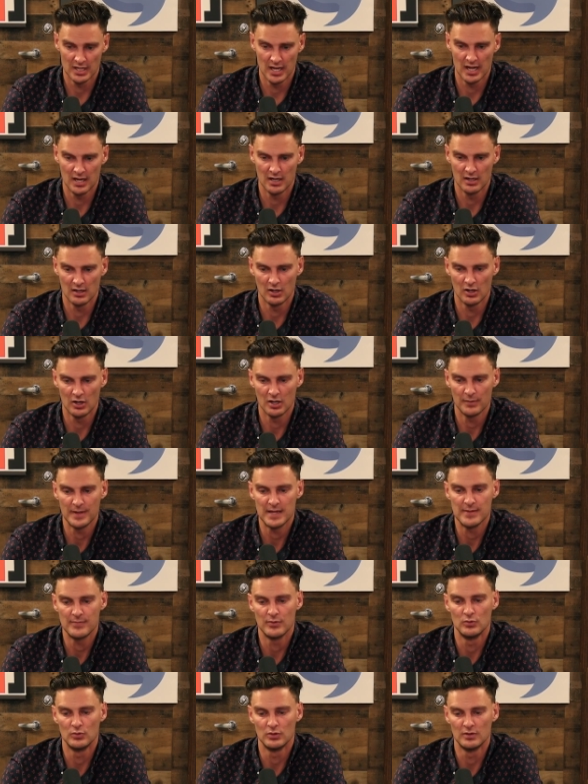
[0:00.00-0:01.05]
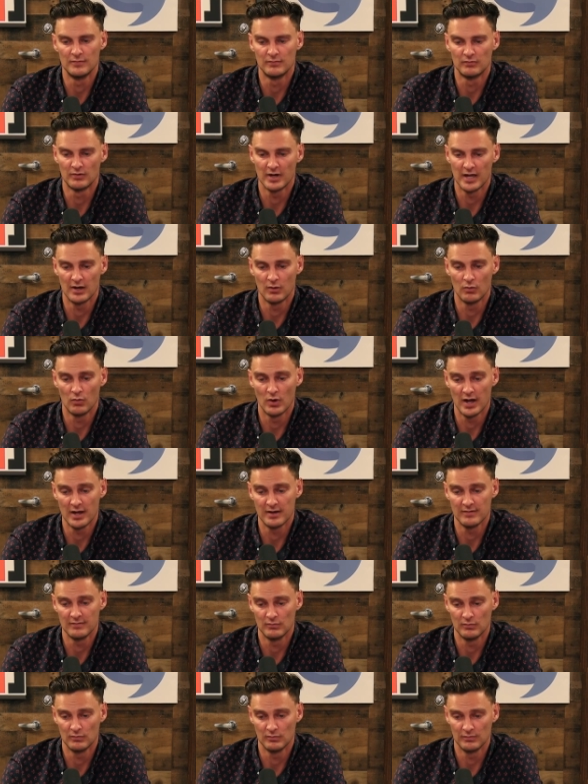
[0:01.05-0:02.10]
And a lot of people would have ran
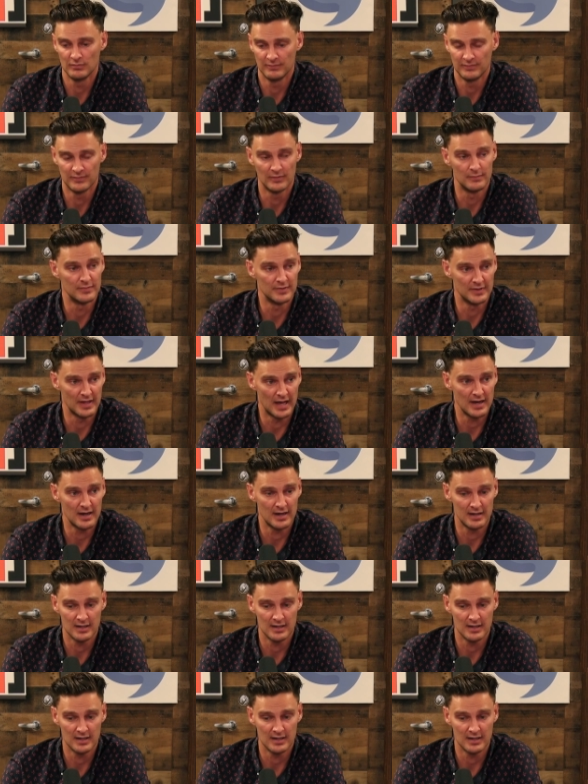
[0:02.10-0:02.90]
away from that.